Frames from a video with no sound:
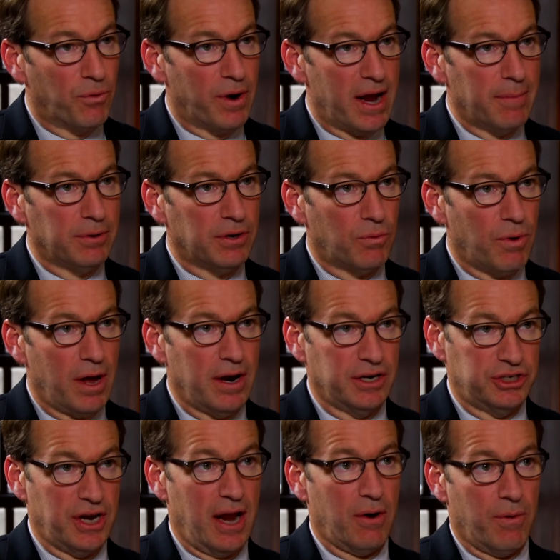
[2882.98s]
we're able to run a
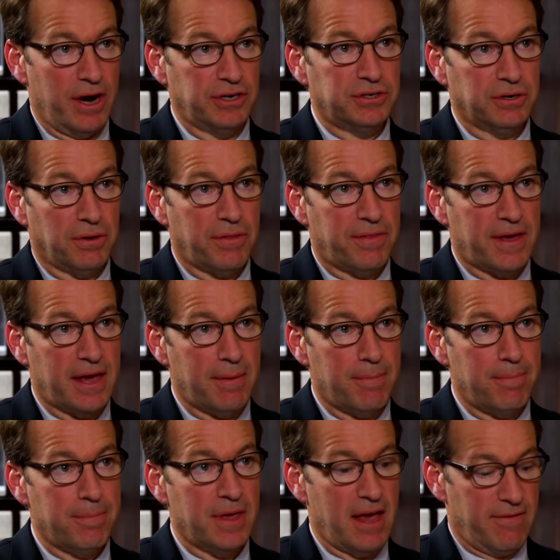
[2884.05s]
generational
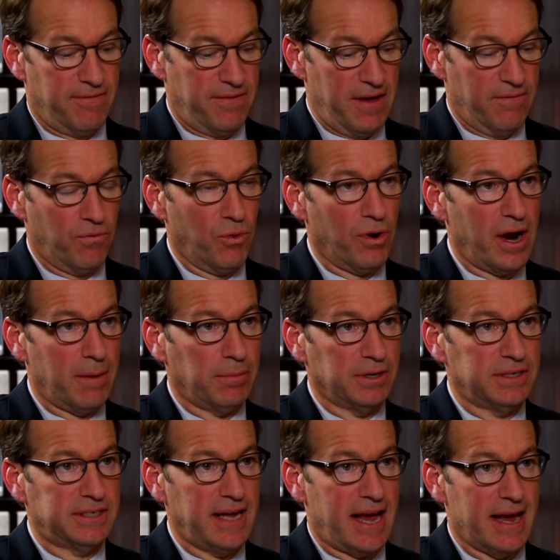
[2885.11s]
theme, if we're able
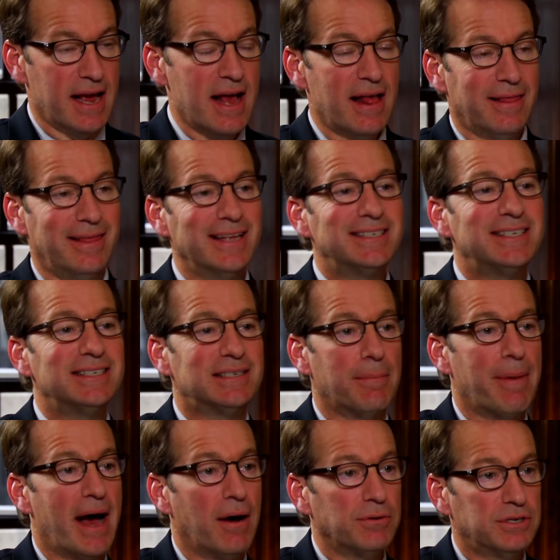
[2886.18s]
to say this is
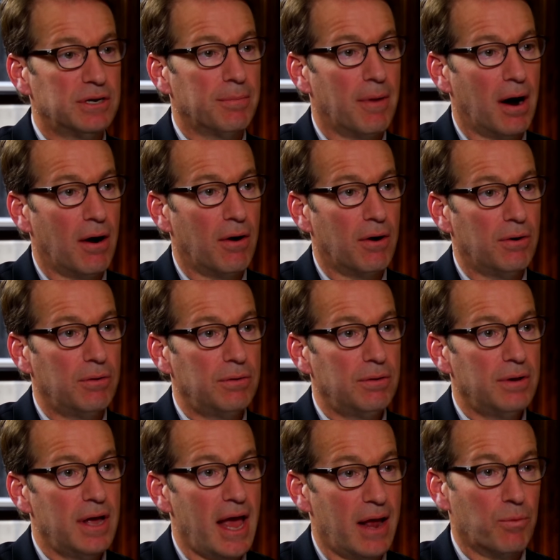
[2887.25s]
about tomorrow
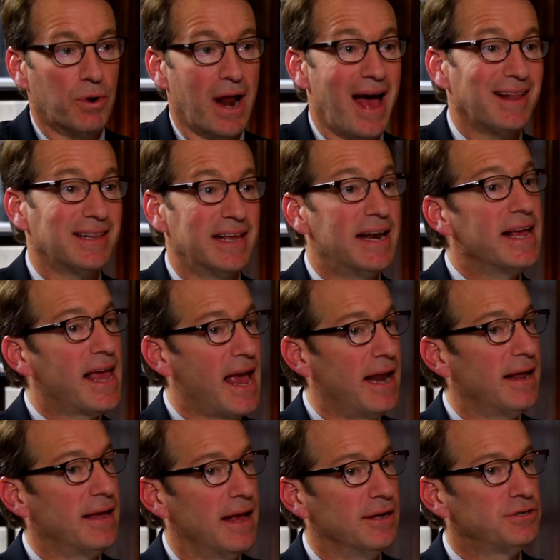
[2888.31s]
and we're not
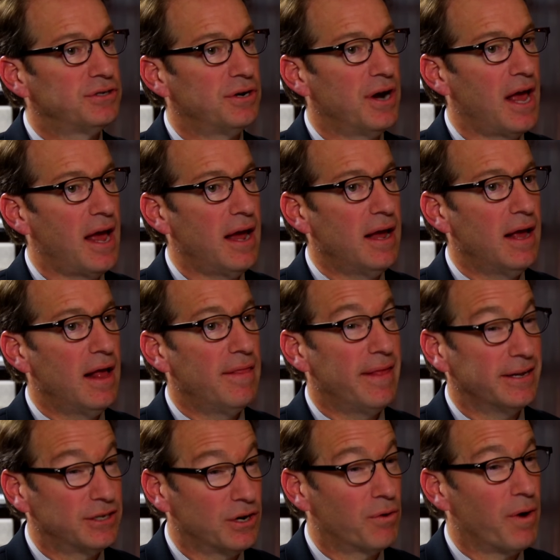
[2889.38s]
litigating yesterday,
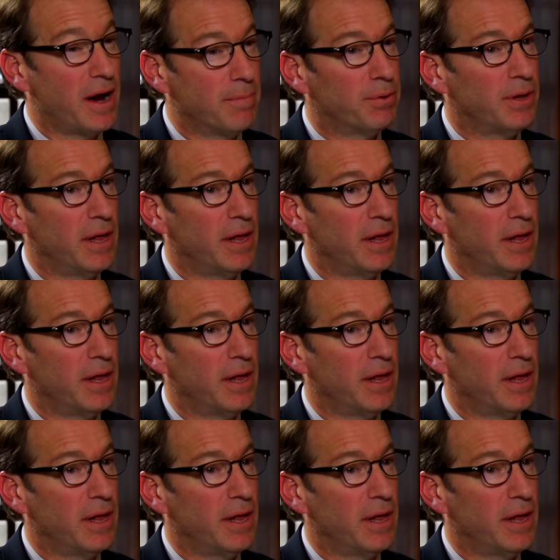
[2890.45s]
that's a great